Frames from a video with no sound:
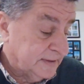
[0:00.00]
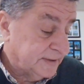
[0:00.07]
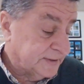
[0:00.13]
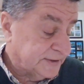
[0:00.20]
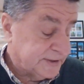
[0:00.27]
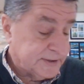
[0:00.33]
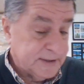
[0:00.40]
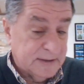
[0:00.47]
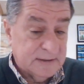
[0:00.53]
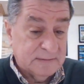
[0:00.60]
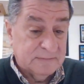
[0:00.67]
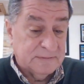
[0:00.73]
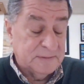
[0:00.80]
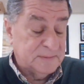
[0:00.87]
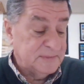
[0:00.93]
his
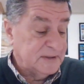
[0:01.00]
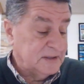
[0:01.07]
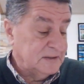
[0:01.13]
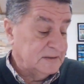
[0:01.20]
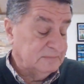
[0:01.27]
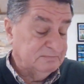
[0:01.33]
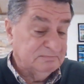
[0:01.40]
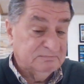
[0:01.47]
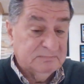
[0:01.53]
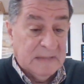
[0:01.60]
son from the